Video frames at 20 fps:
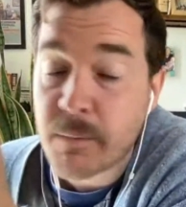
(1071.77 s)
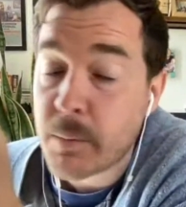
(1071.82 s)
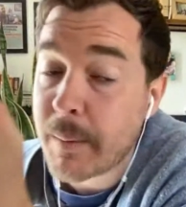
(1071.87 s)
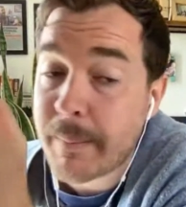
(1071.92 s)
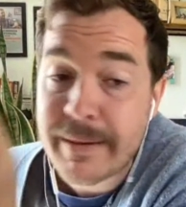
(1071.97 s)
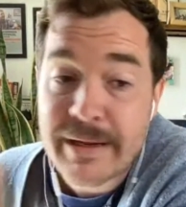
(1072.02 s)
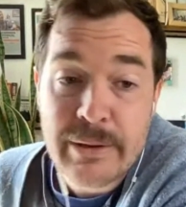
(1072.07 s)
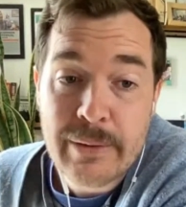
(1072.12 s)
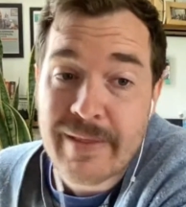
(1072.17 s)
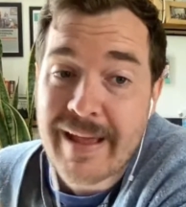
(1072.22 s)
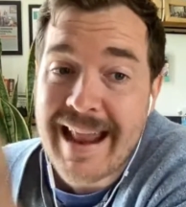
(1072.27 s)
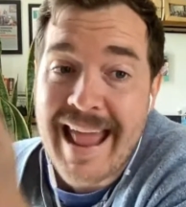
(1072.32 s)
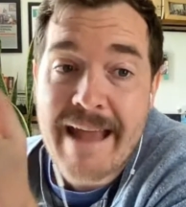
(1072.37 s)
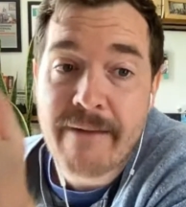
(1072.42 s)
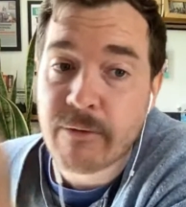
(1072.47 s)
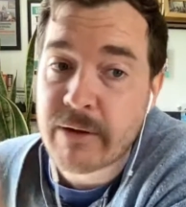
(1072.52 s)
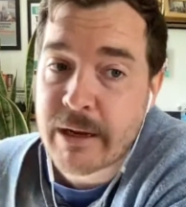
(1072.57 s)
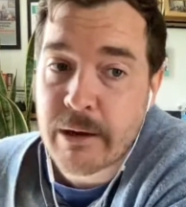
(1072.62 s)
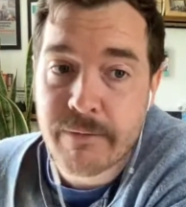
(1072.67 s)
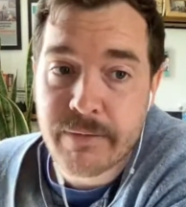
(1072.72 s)
We've been doing that
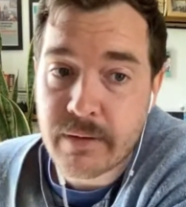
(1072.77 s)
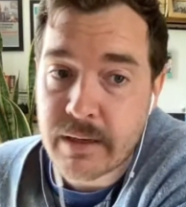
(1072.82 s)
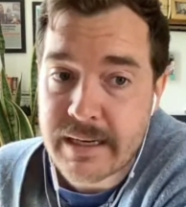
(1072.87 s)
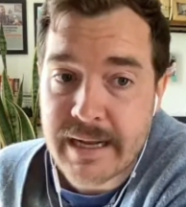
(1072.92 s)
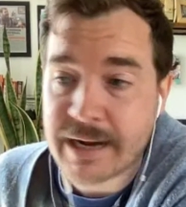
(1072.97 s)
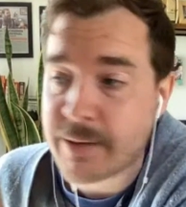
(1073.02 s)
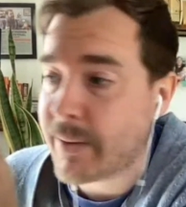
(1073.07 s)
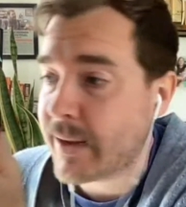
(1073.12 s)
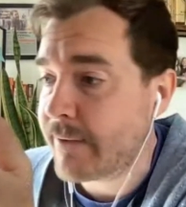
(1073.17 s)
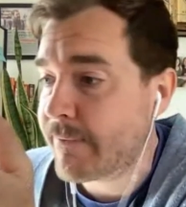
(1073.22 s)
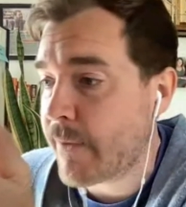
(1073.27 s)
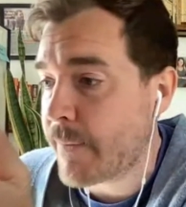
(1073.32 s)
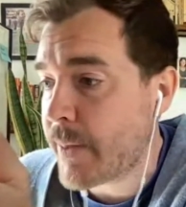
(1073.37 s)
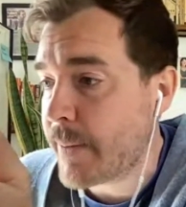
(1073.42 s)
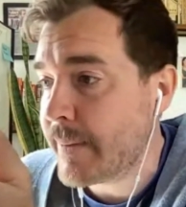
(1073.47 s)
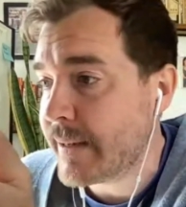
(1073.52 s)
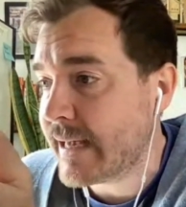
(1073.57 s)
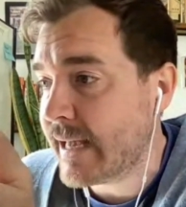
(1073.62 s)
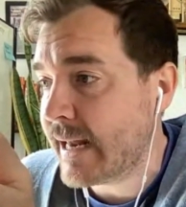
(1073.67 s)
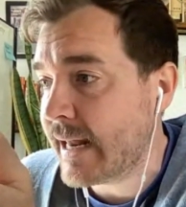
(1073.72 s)
every year, Philly Tech Week, from the
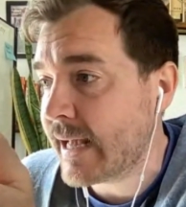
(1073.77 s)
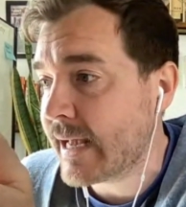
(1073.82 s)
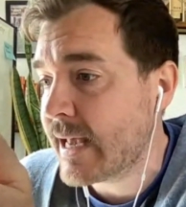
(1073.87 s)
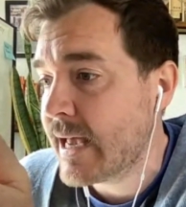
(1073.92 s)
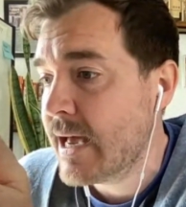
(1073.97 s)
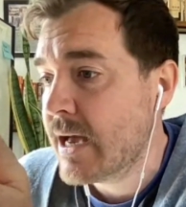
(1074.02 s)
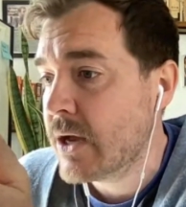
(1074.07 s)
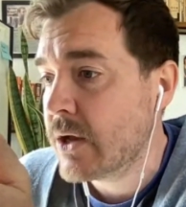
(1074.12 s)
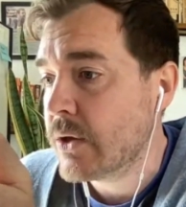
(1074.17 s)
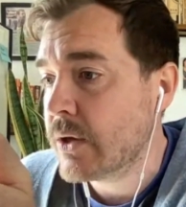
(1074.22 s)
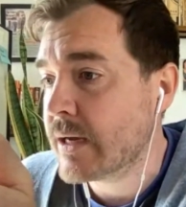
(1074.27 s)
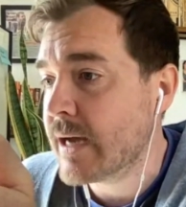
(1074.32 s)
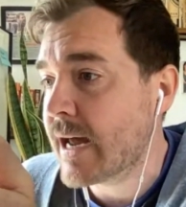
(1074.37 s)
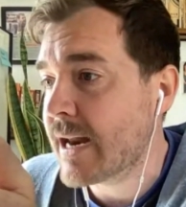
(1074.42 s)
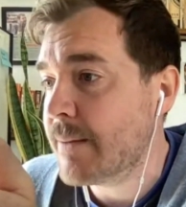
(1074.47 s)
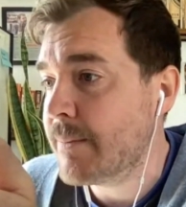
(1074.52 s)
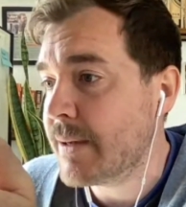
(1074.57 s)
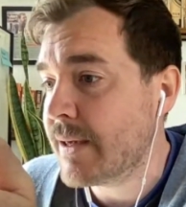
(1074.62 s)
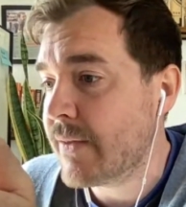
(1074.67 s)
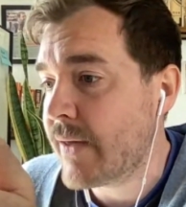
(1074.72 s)
beginning. You got
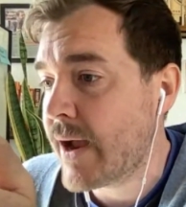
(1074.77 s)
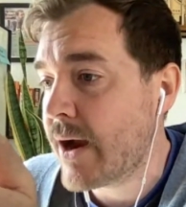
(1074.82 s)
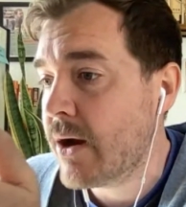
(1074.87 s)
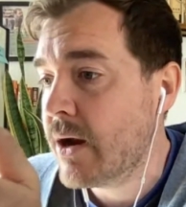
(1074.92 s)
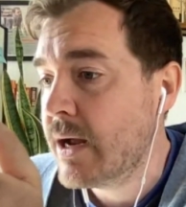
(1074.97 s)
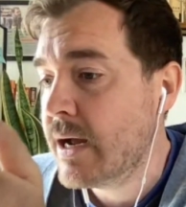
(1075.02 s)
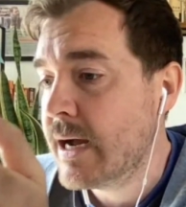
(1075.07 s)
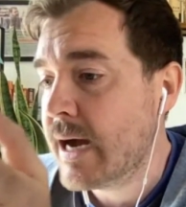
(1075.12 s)
to be there.